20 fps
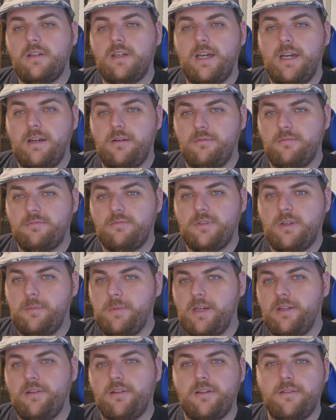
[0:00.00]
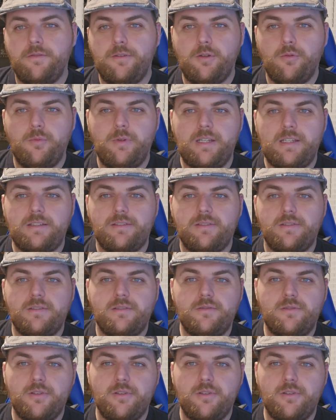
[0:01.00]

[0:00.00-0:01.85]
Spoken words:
coming out here in a few weeks.